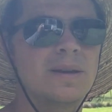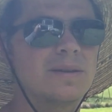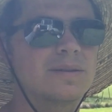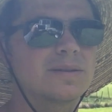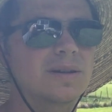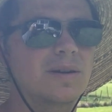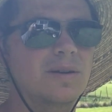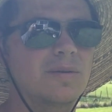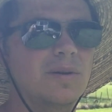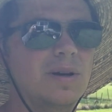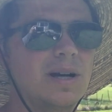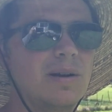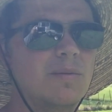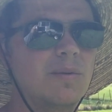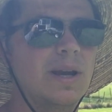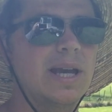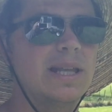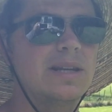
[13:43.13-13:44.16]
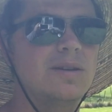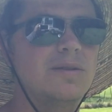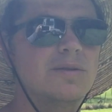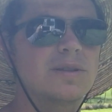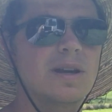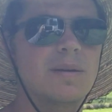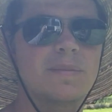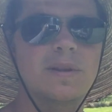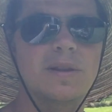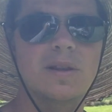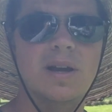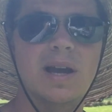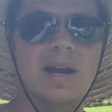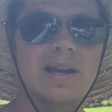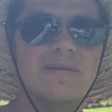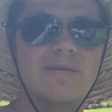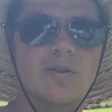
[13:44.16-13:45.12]
So uh, we had to do something. The
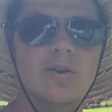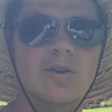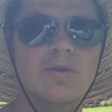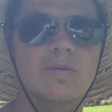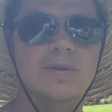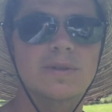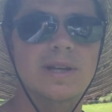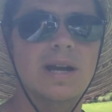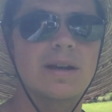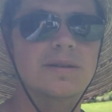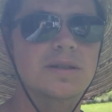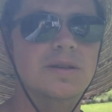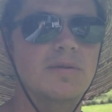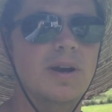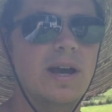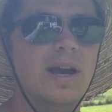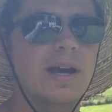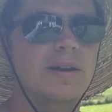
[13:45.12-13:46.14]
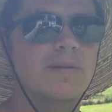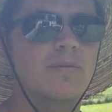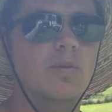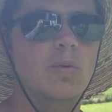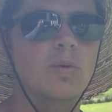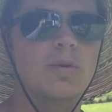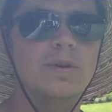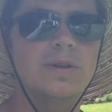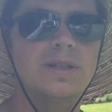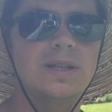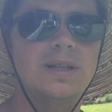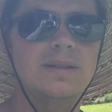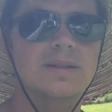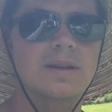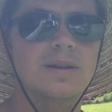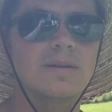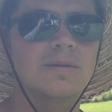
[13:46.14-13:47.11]
inverter was also out of warranty,
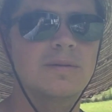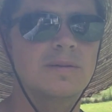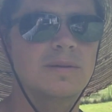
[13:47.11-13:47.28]
so